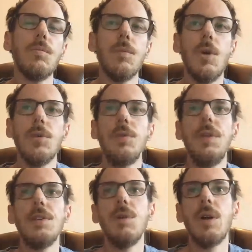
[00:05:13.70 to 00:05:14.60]
Also
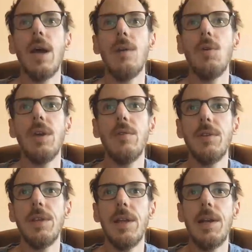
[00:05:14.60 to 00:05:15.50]
this one, I will give
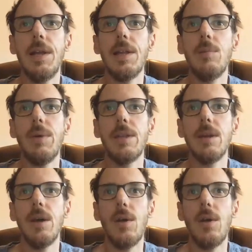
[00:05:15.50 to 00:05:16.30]
it a little bit